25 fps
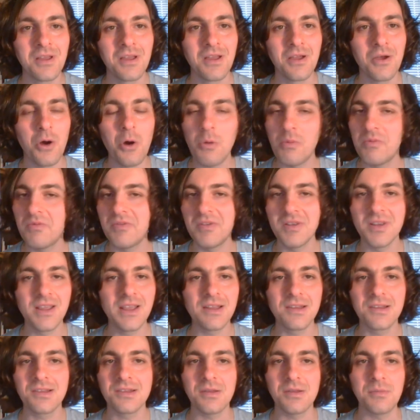Hopefully
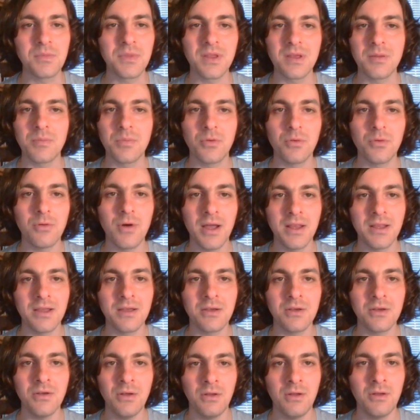it's something
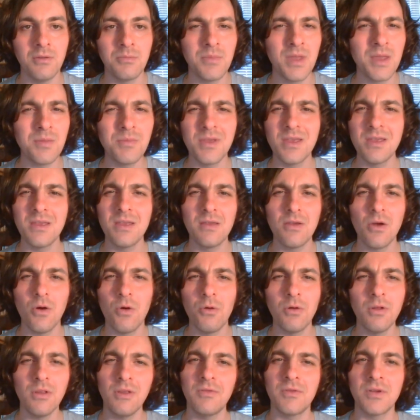poetical. Maybe
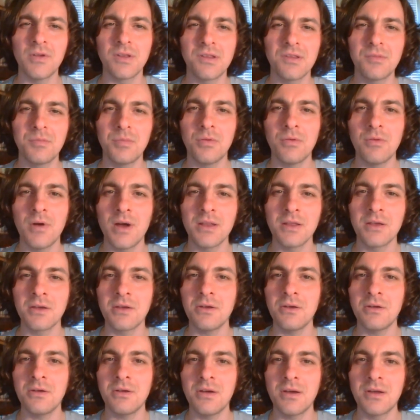all of it's
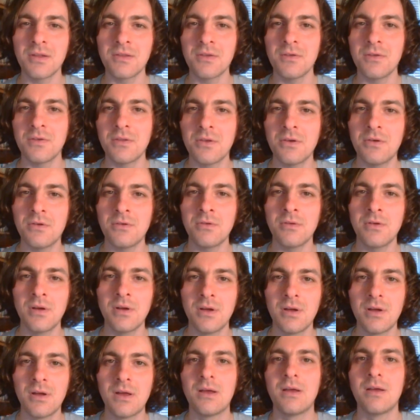poetical. I don't know.
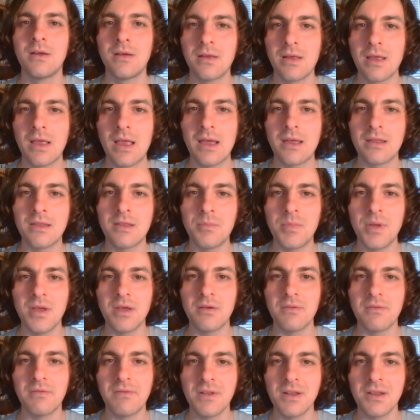I'm getting a bit
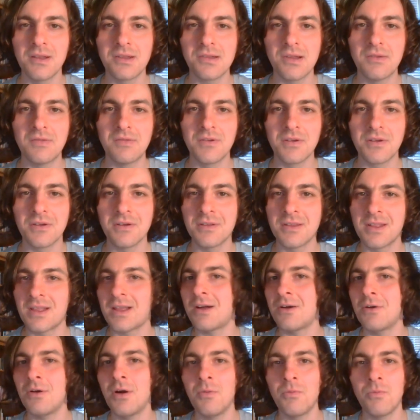philosophical
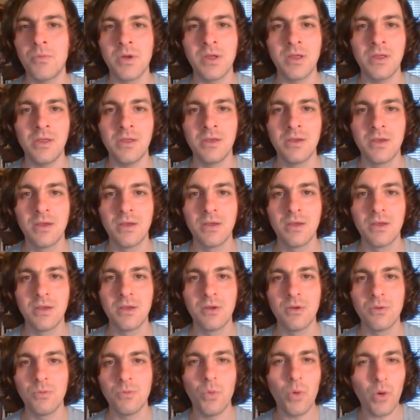now, aren't we?
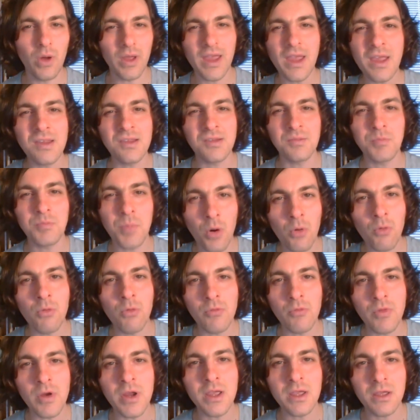What is
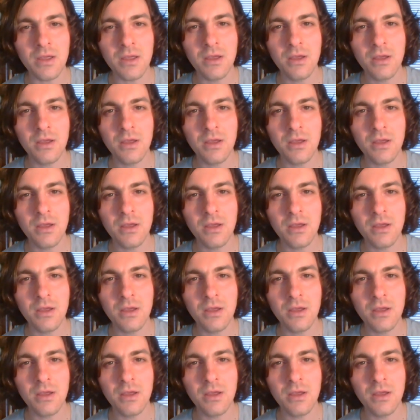poetry?